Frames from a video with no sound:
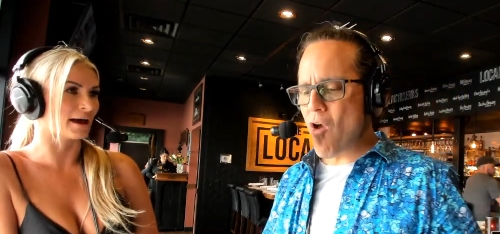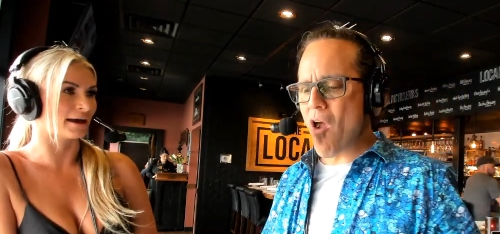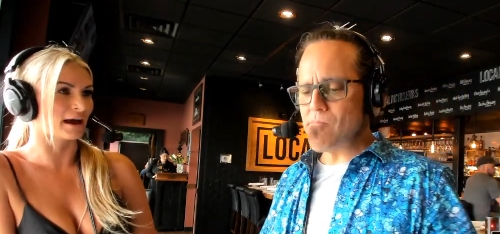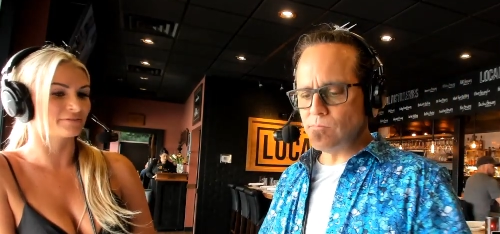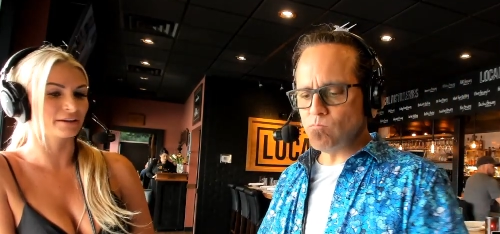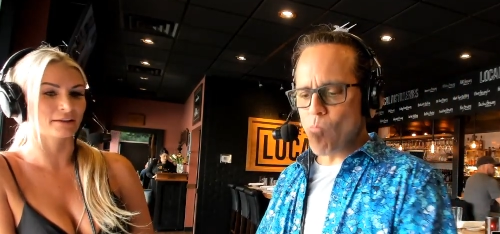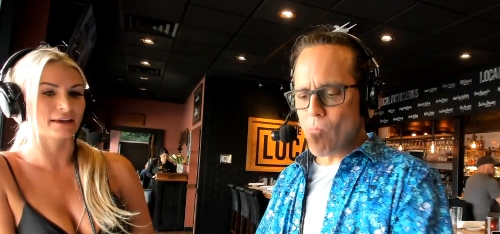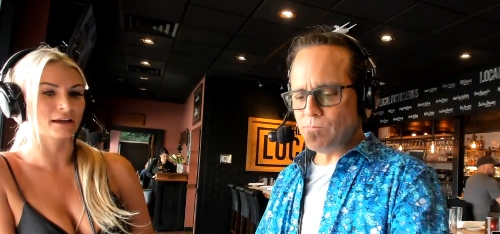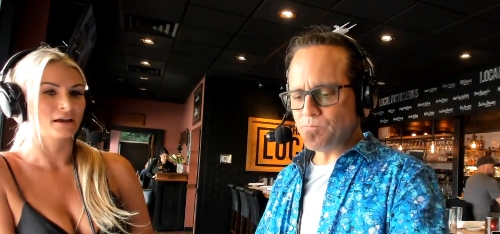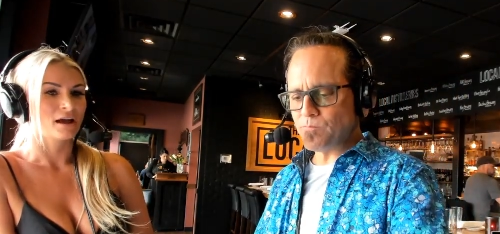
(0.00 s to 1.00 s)
Speaker 1: and right. I feel
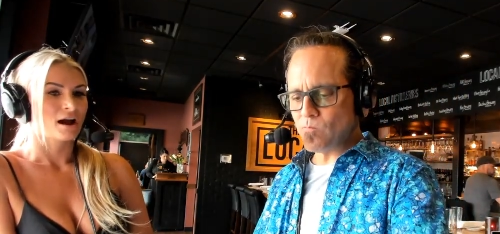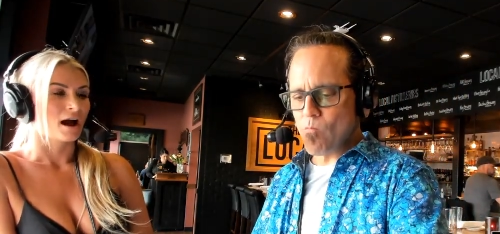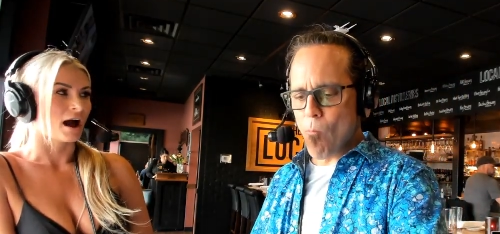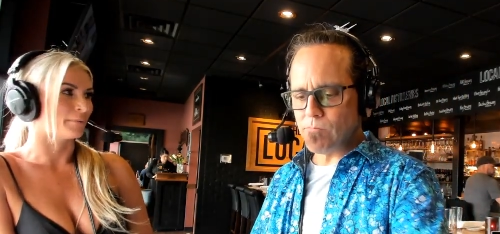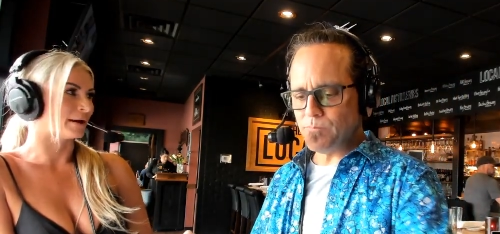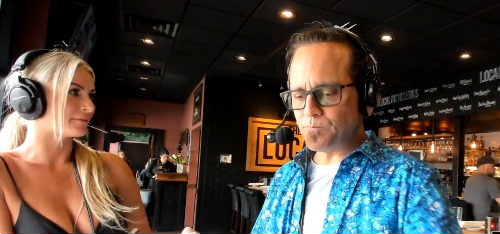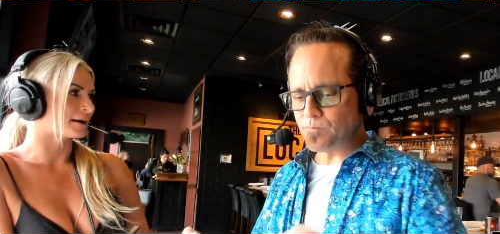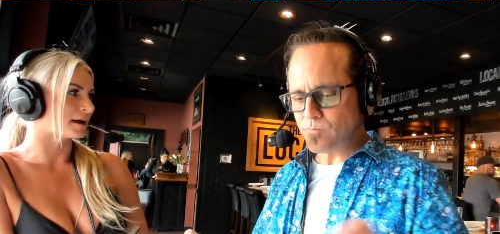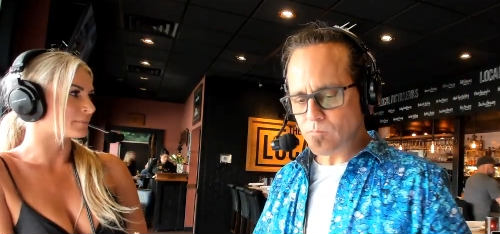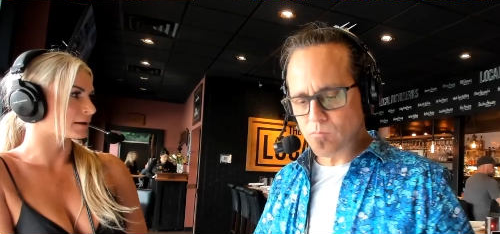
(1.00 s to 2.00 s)
like whenever
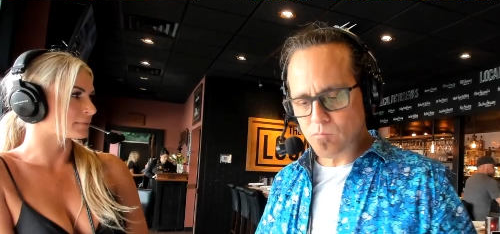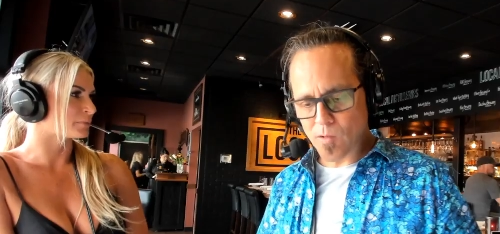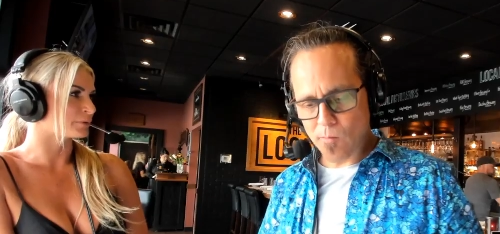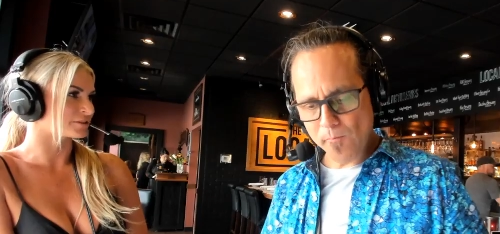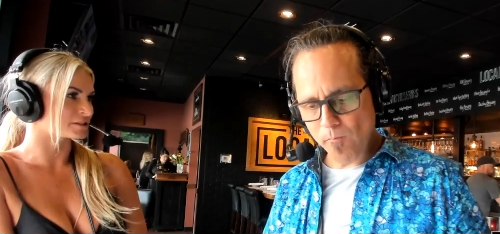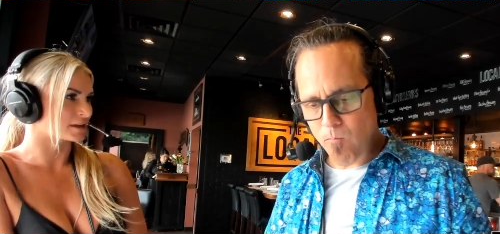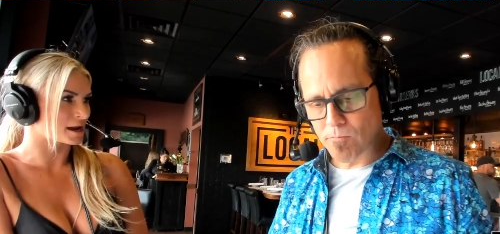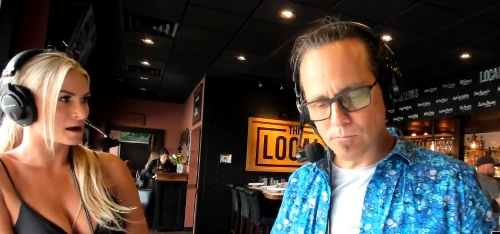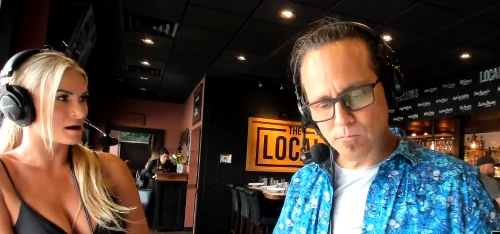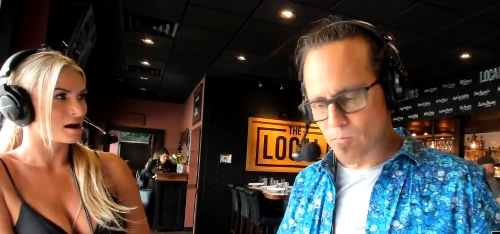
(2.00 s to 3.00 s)
I come here, I'm in the mood for
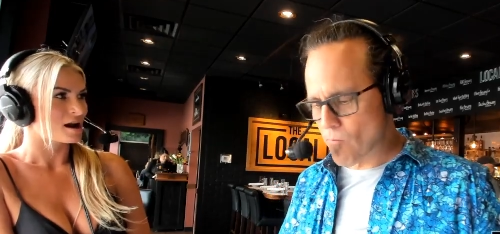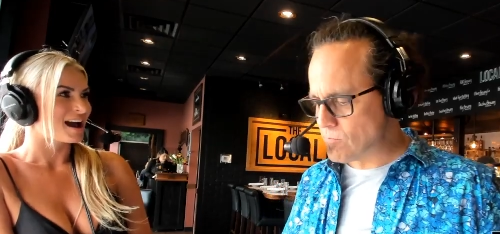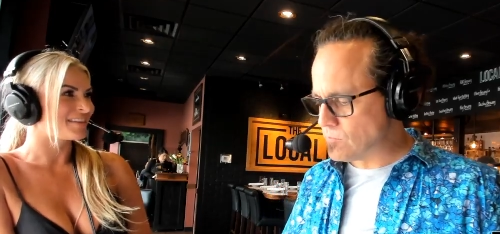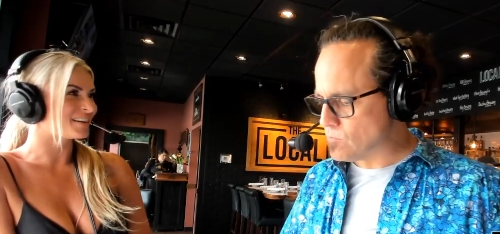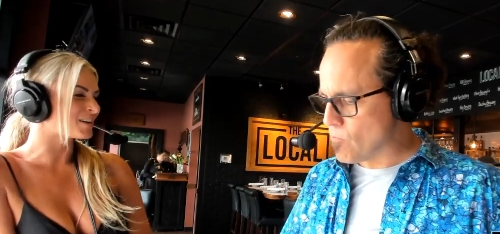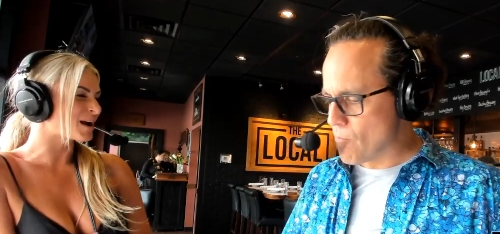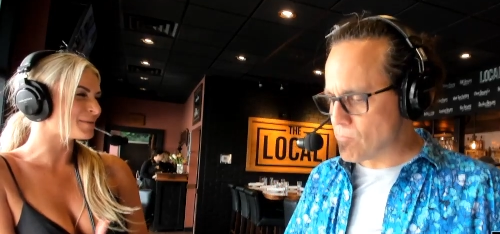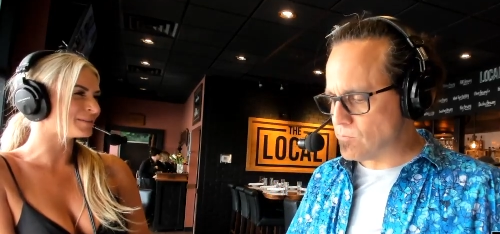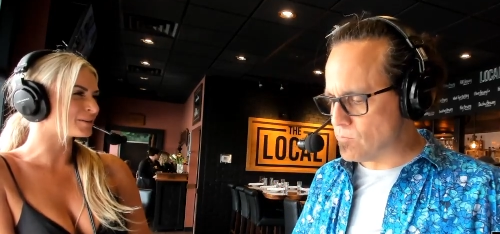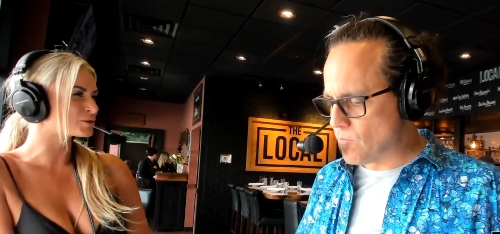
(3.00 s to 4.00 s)
steak. Uh, there,
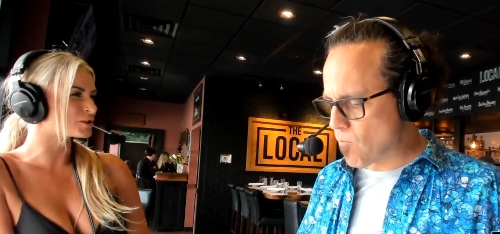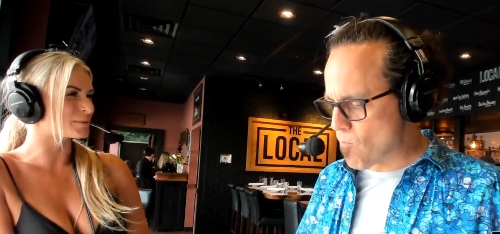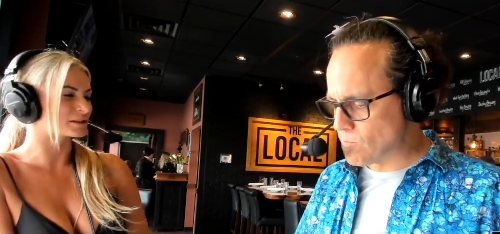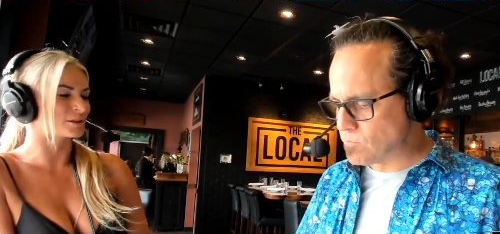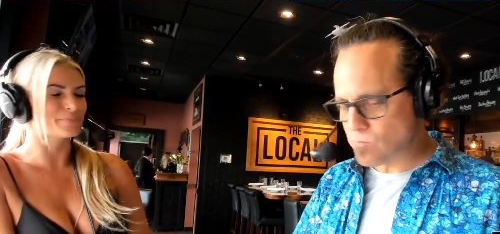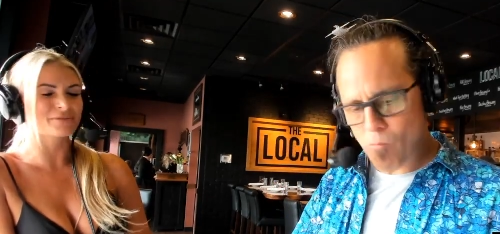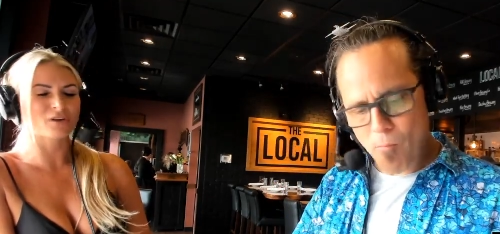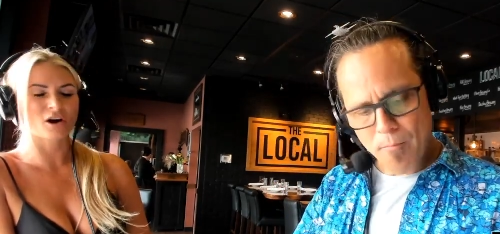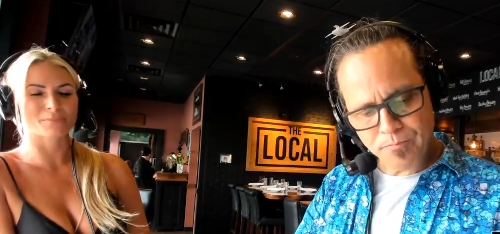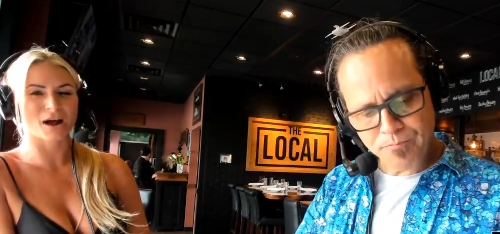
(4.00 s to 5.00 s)
I, there's so much. The beef
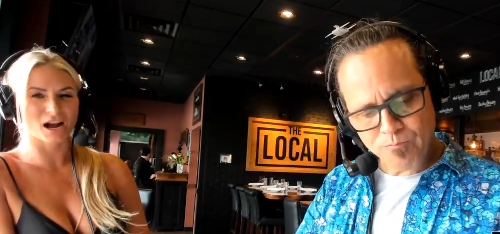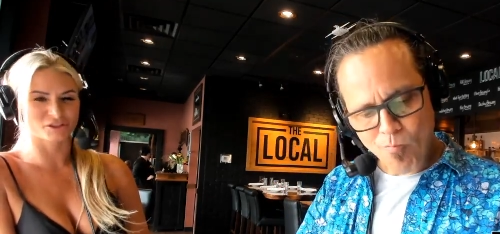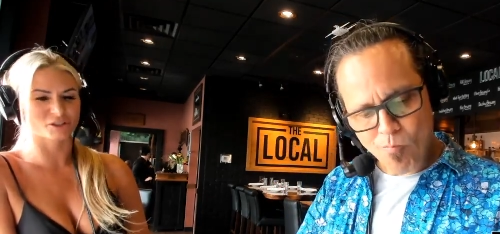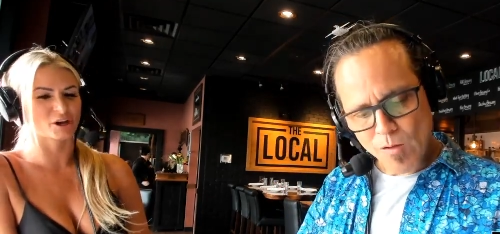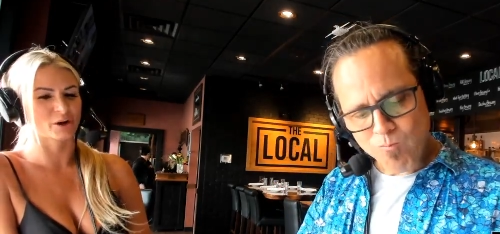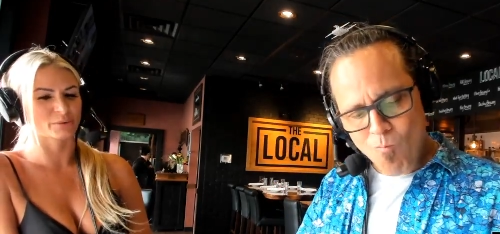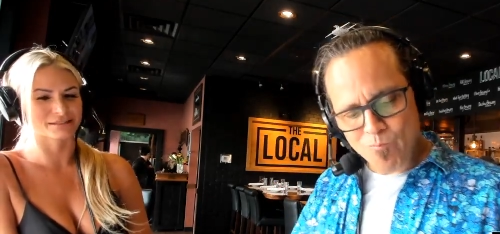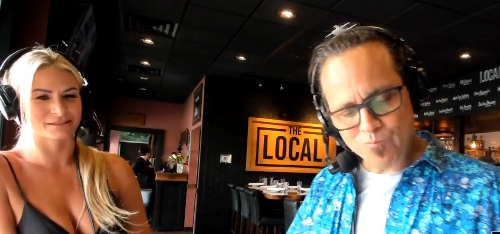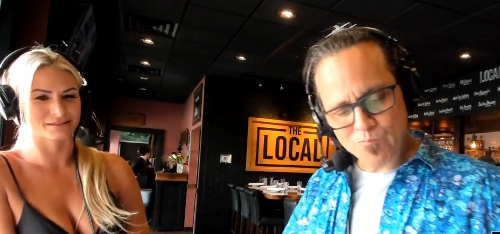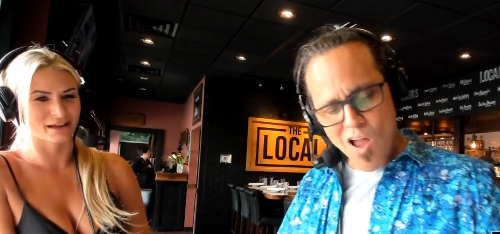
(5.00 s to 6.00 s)
carpaccio
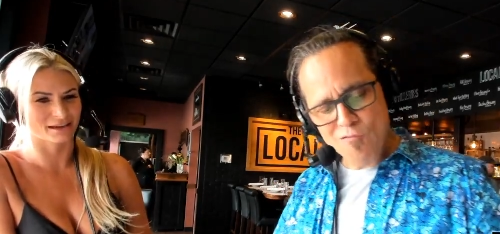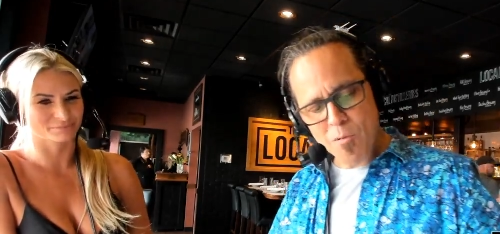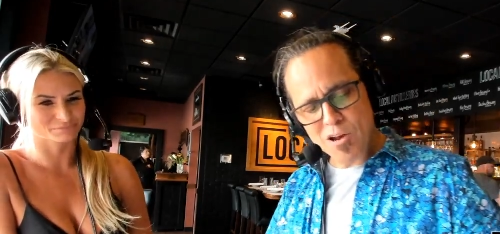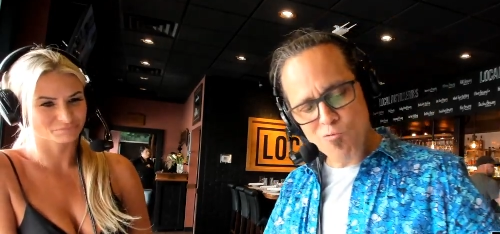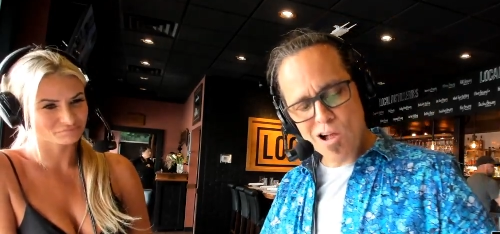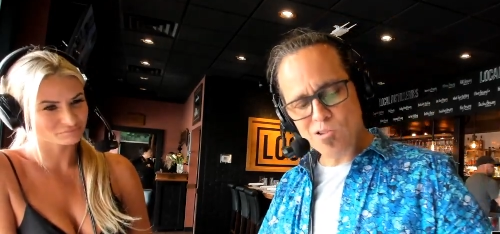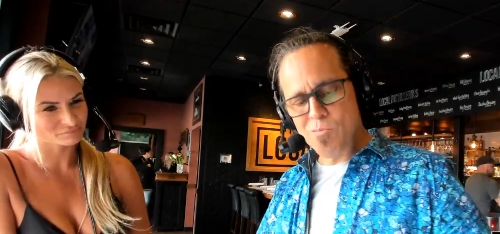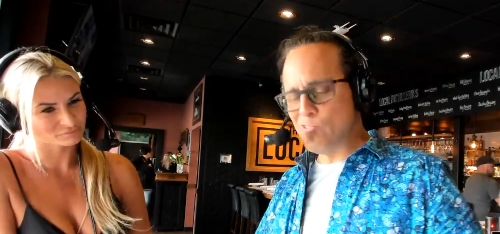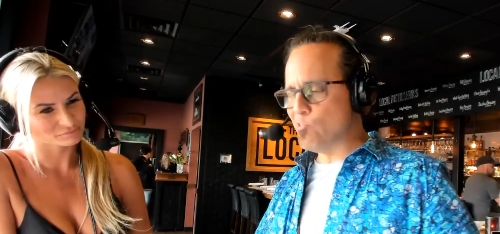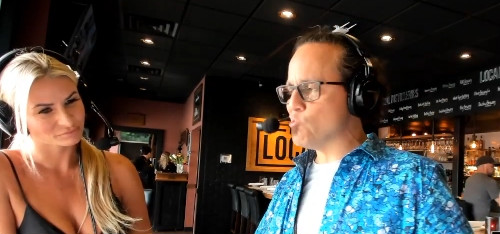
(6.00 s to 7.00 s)
is insane.
Speaker 2: Everybody
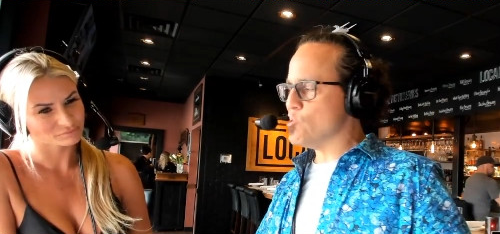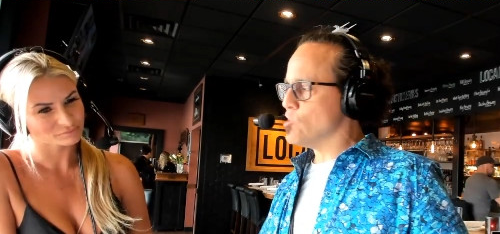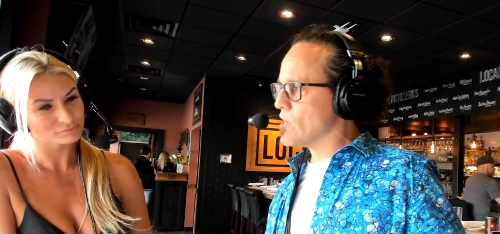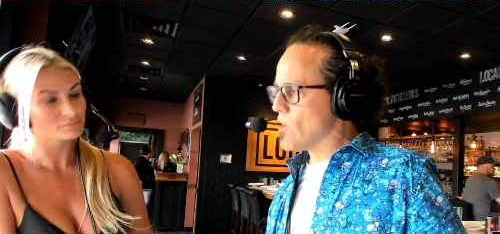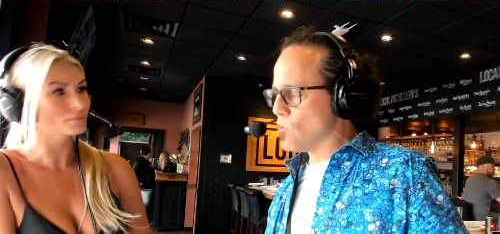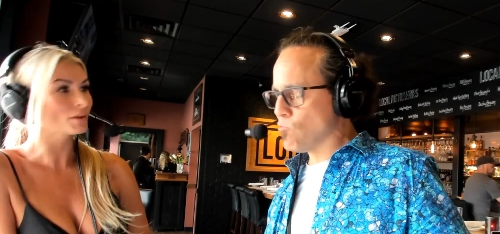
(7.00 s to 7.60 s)
recommended the cheesesteak egg